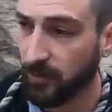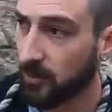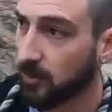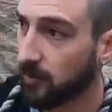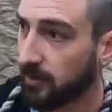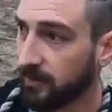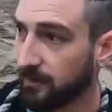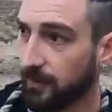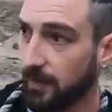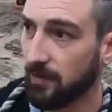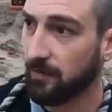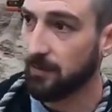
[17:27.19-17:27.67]
You've got
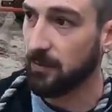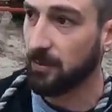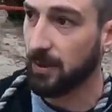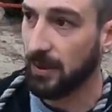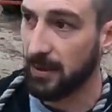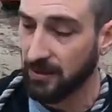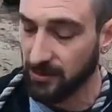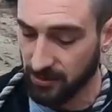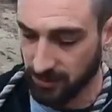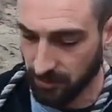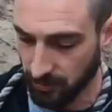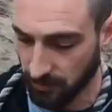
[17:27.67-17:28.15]
to be very
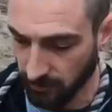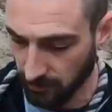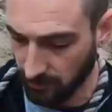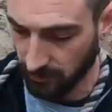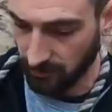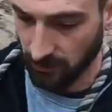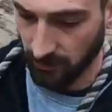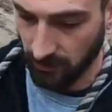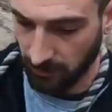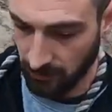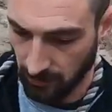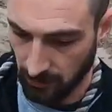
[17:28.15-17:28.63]
patient
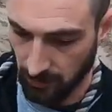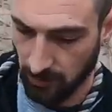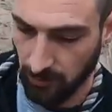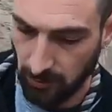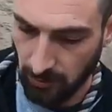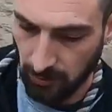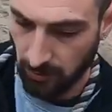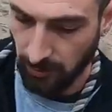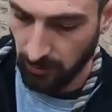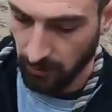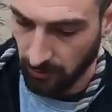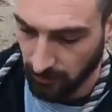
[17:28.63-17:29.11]

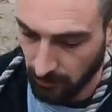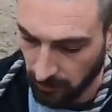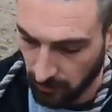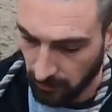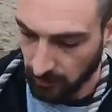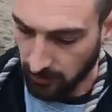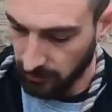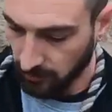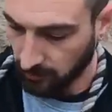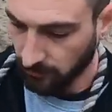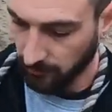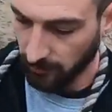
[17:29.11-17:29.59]

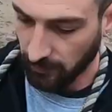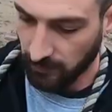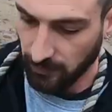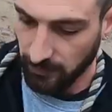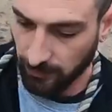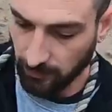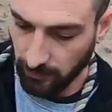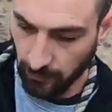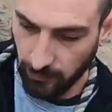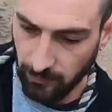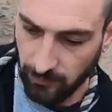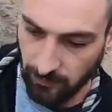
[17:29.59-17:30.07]

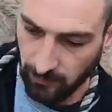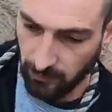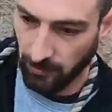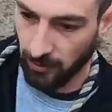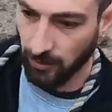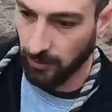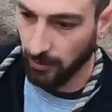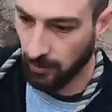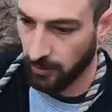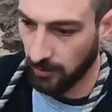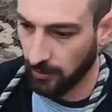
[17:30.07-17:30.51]
training dogs.